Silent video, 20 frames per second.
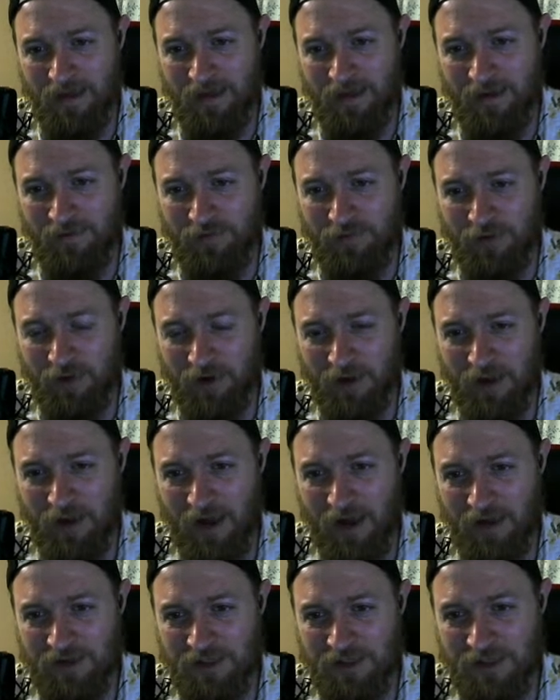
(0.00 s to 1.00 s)
If they're
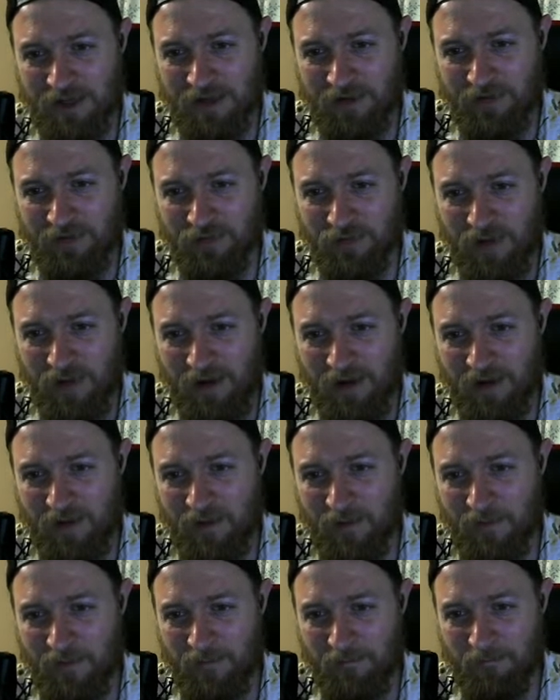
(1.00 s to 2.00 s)
unconscious, right here,
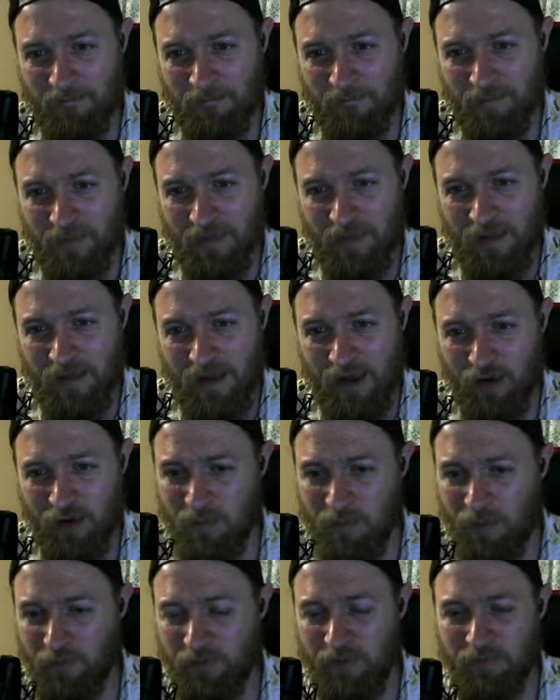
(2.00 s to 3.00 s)
it
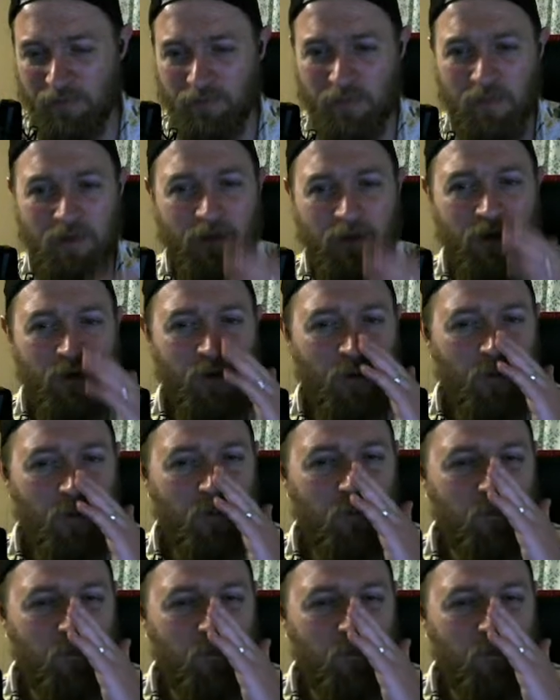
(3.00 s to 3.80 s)
removes them from the queue.